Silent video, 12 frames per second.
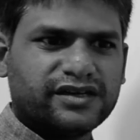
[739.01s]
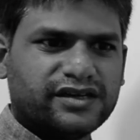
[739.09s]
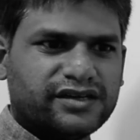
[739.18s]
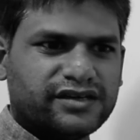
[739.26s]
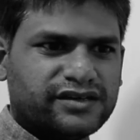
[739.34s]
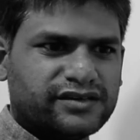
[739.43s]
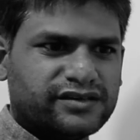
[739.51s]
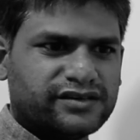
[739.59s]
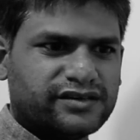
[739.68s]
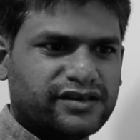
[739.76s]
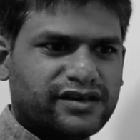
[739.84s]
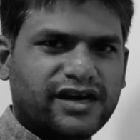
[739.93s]

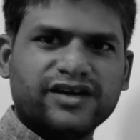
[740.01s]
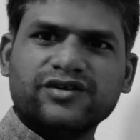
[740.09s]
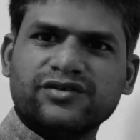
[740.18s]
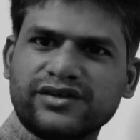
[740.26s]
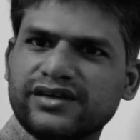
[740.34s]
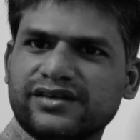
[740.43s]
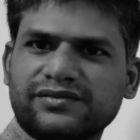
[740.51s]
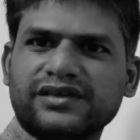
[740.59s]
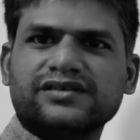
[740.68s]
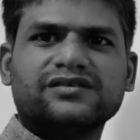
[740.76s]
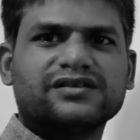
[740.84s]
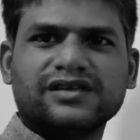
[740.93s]
IoT
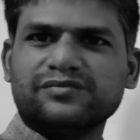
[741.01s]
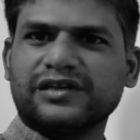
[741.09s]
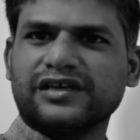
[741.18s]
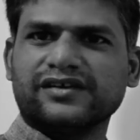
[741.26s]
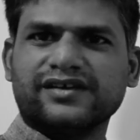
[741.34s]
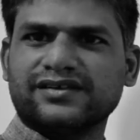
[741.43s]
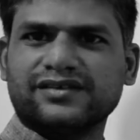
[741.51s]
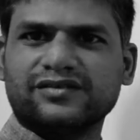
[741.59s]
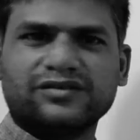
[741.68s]
device or something as such.